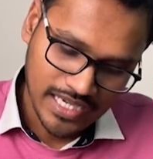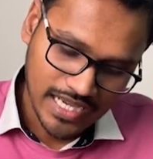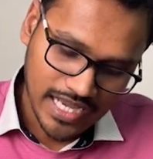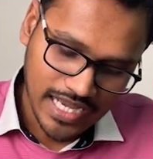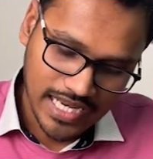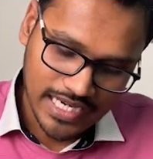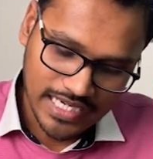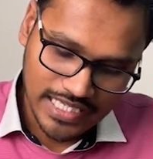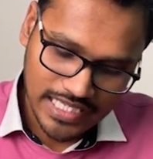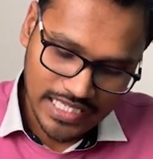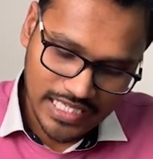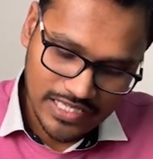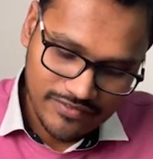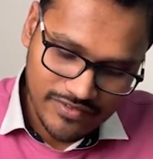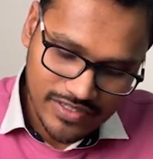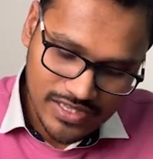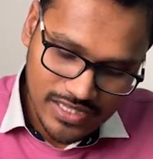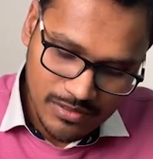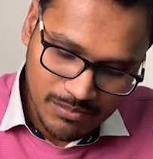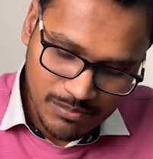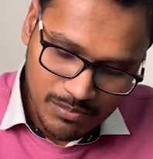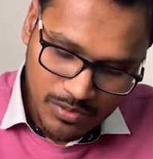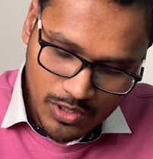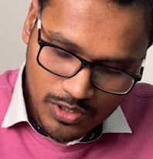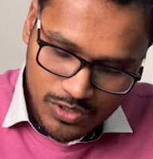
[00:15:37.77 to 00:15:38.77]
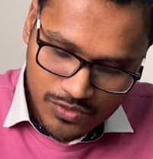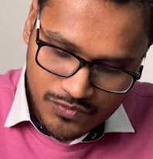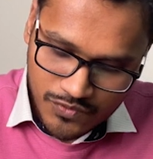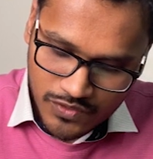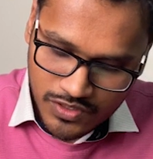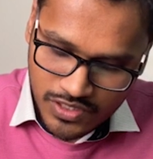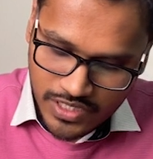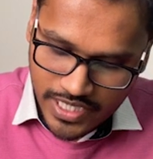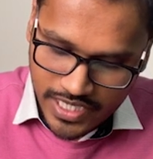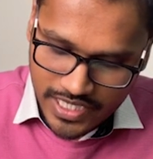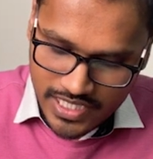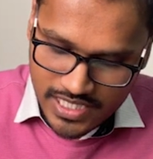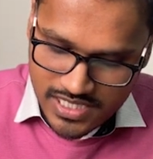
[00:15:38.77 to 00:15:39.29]
And even the
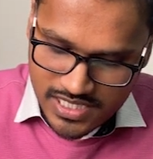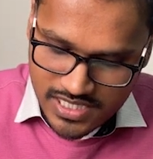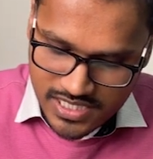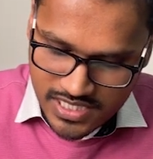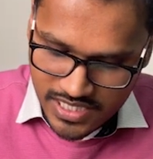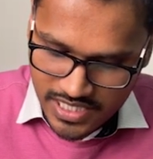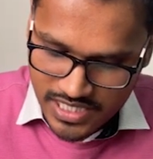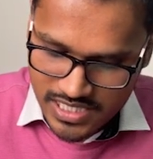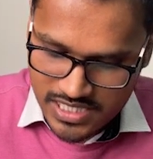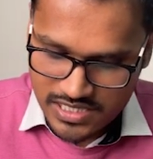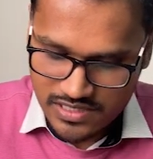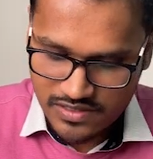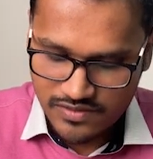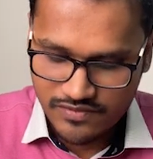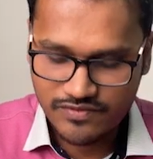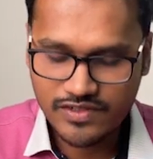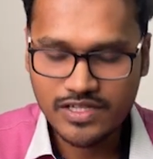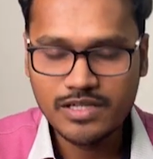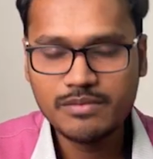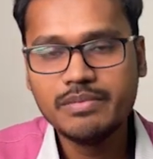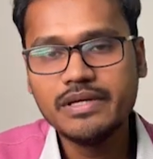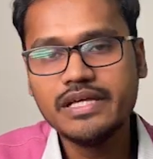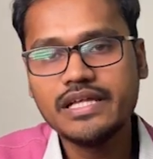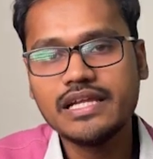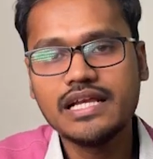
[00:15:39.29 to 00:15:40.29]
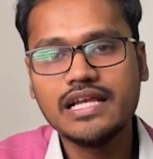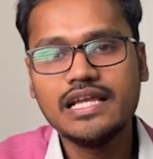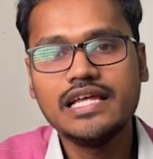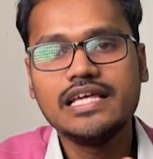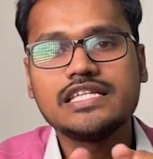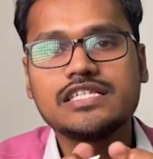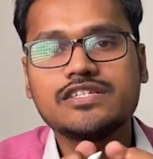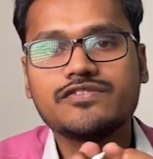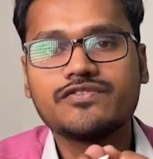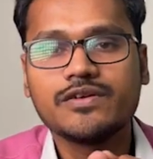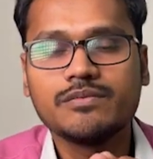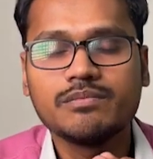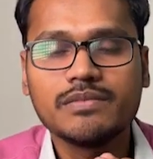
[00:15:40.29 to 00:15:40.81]
phosphodiesterase will be
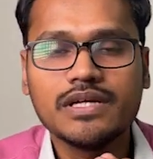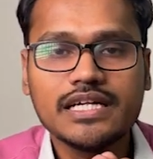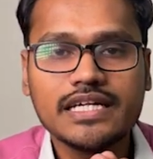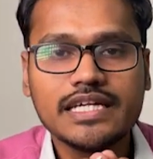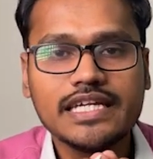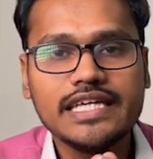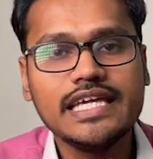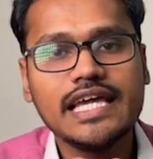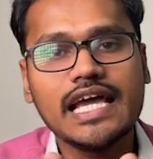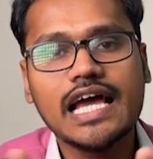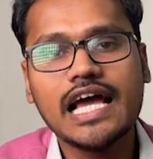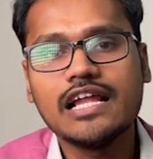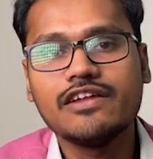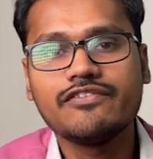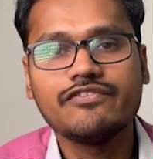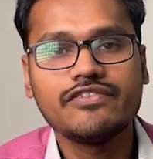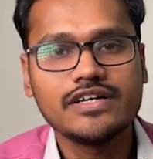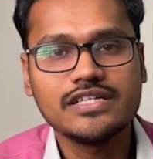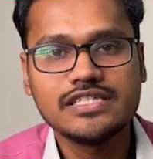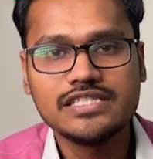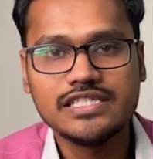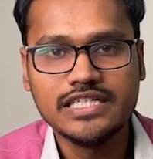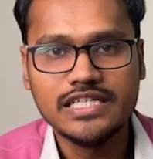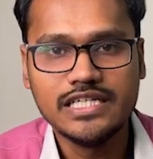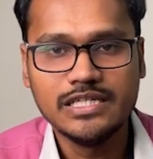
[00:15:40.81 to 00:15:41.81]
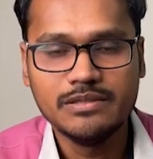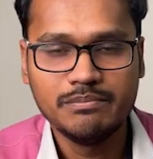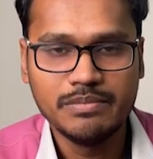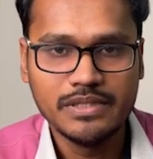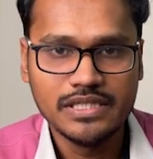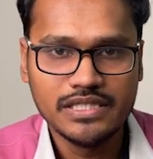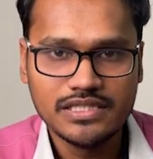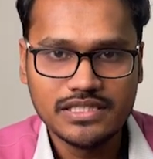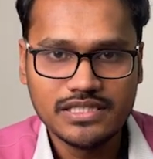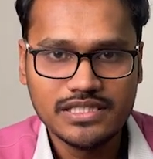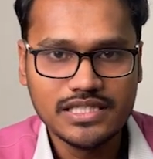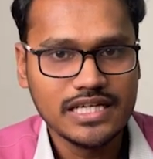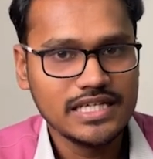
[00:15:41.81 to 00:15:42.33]
released from the T-alpha
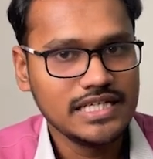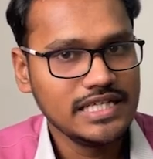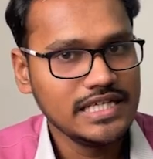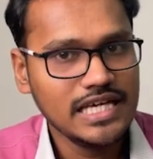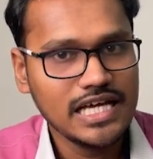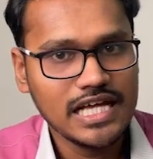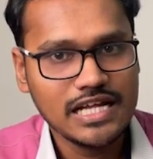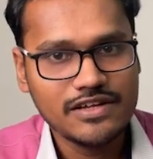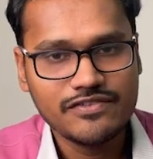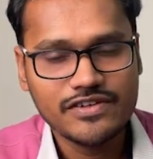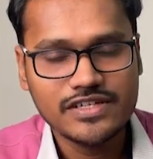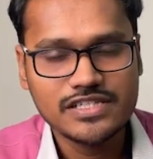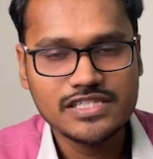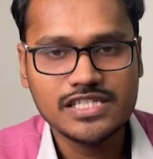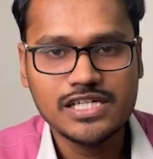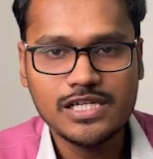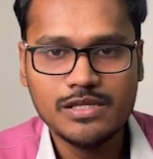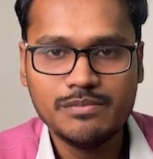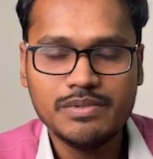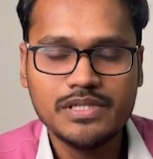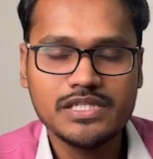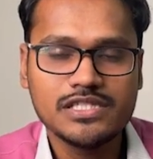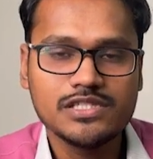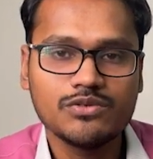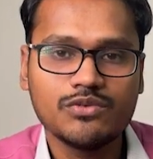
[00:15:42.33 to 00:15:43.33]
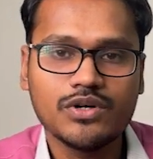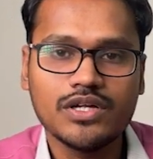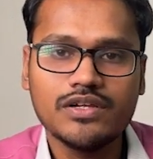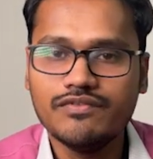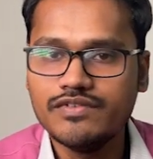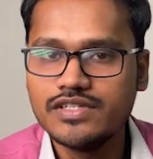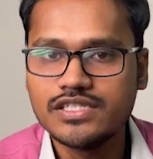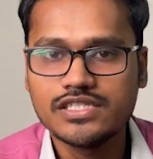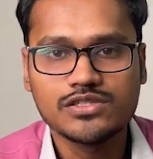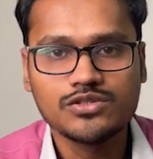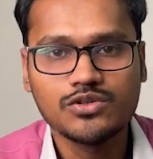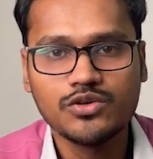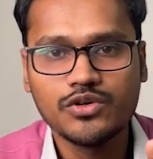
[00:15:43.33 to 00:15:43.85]
GDP. The T-alpha GDP is the one
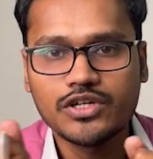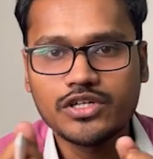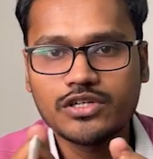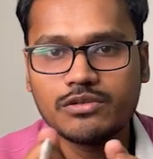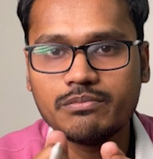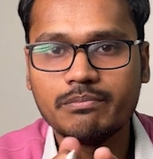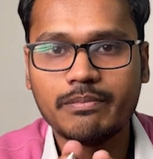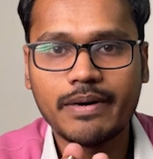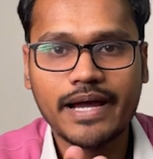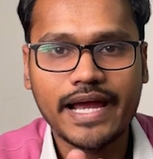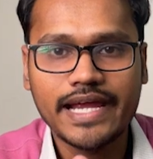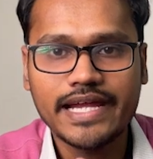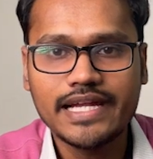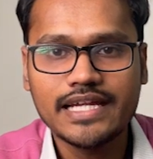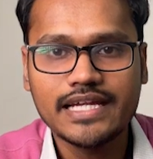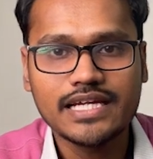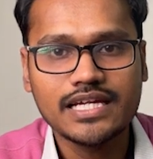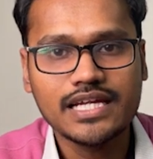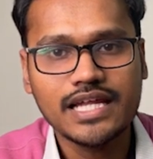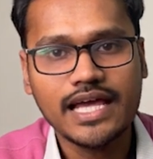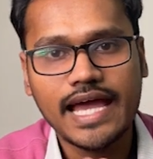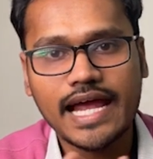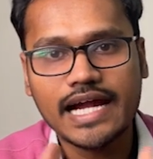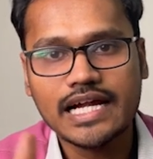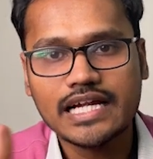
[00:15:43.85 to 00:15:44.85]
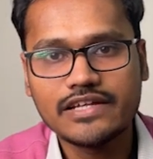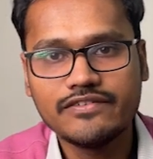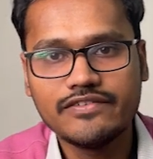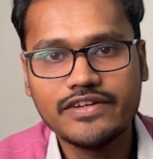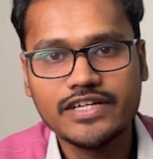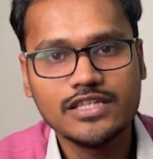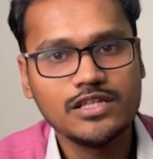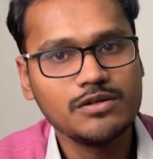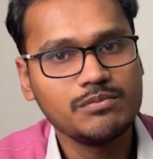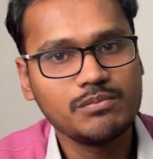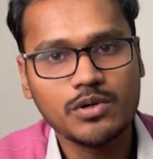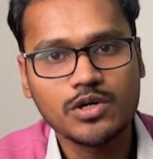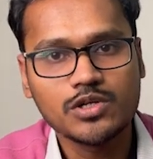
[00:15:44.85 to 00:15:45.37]
which is going to bind and
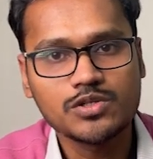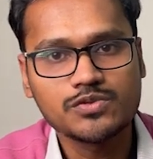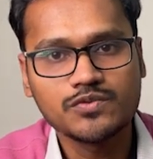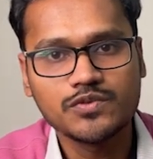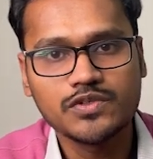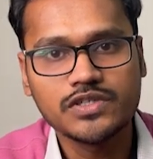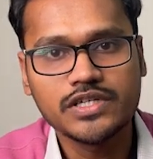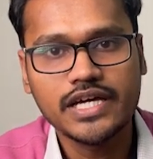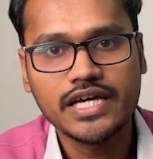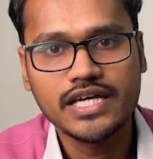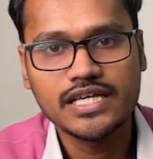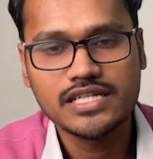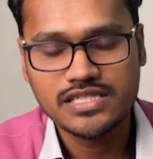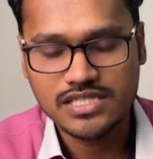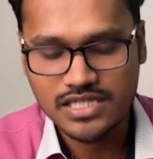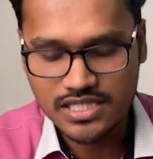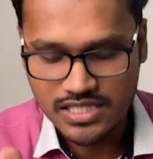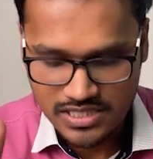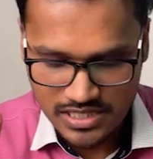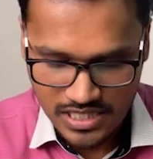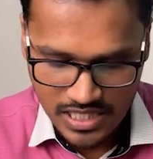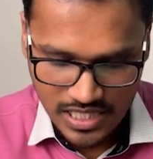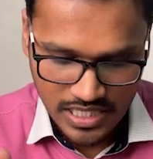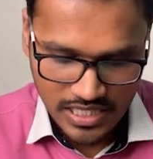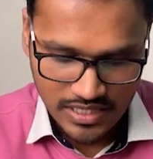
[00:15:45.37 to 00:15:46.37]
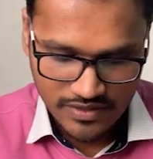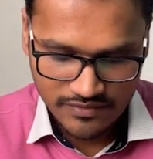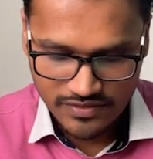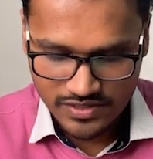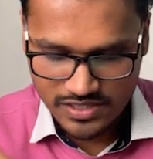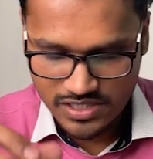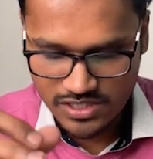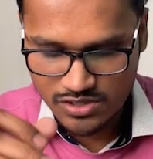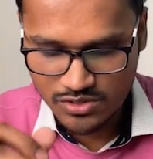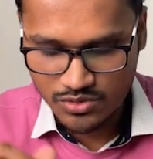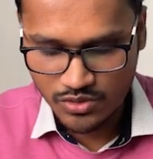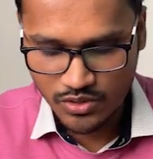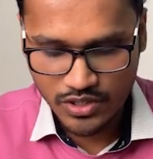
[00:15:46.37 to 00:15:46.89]
activate the phosphodiesterase,
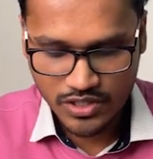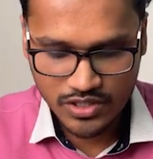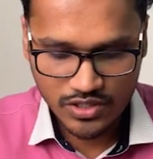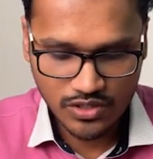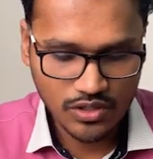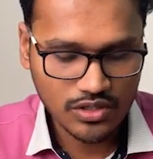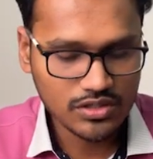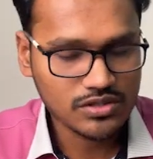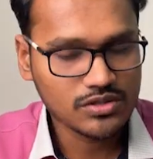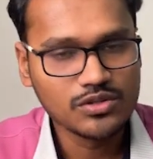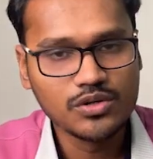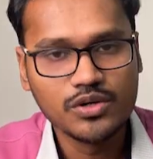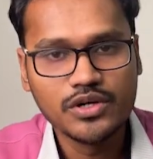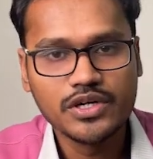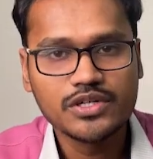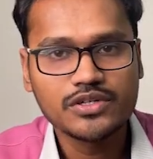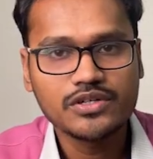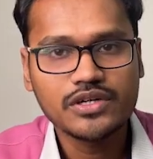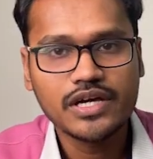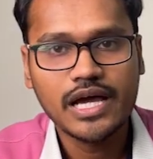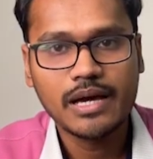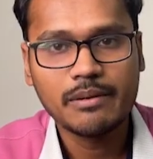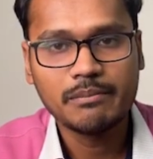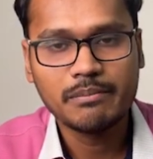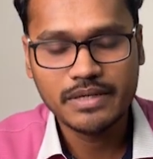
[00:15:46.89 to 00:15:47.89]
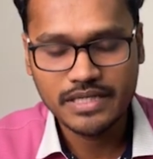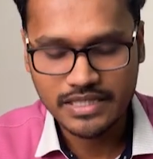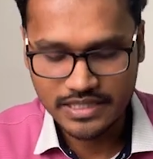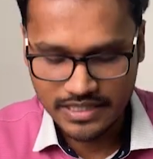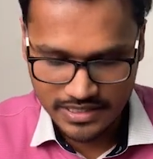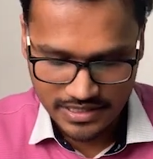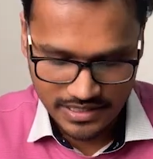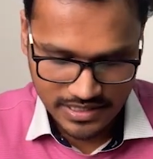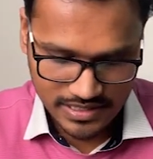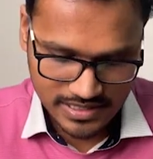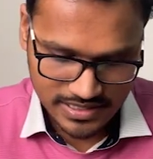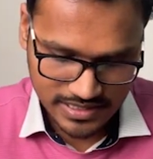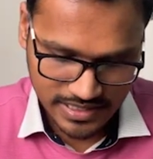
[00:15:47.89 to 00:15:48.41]
which is not going to happen
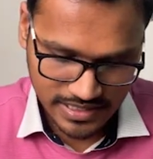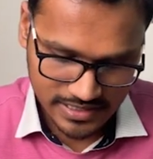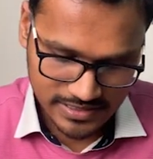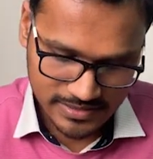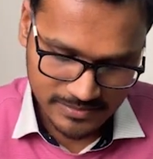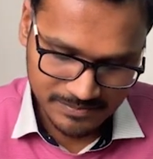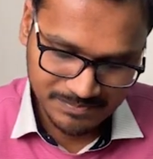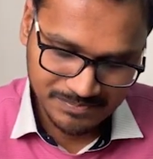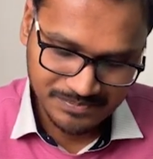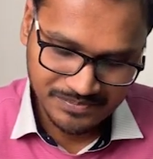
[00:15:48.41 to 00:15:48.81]
in this case.